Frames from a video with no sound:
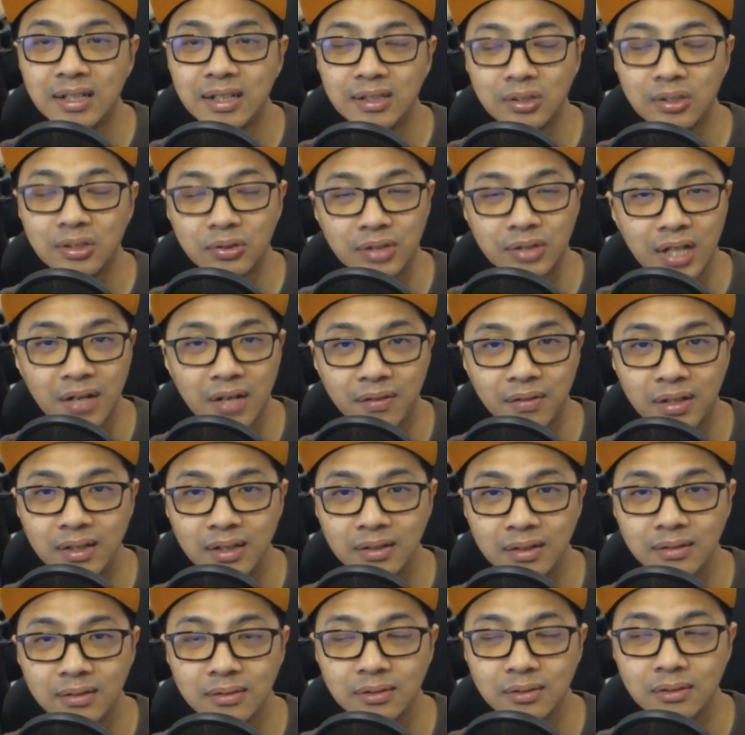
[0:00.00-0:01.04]
and
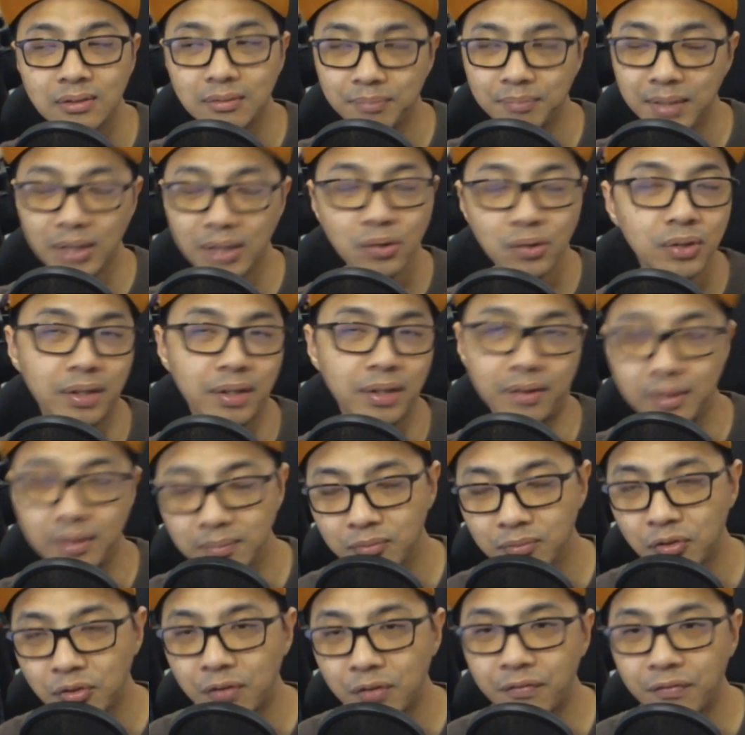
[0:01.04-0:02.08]
Totera
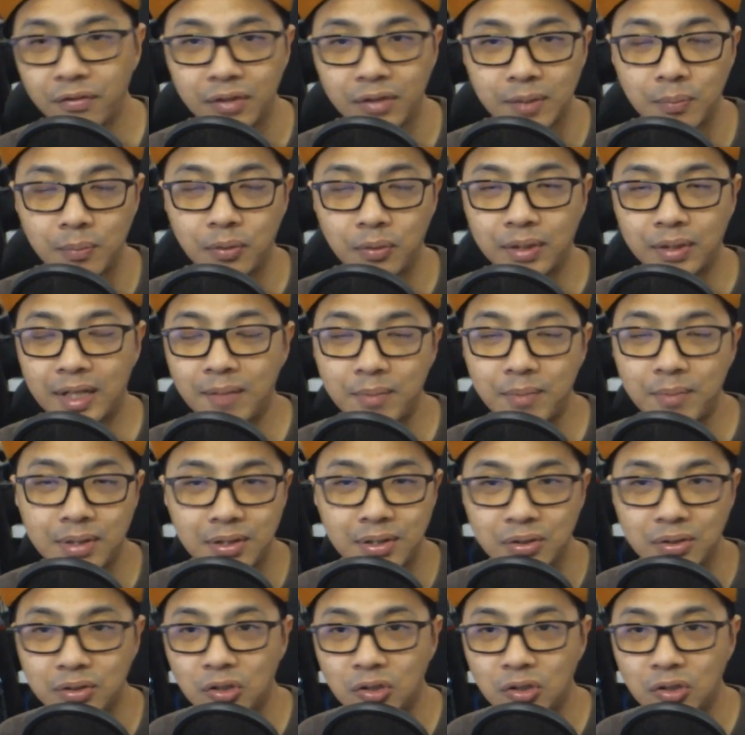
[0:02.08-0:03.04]
reviewing the Pony episodes,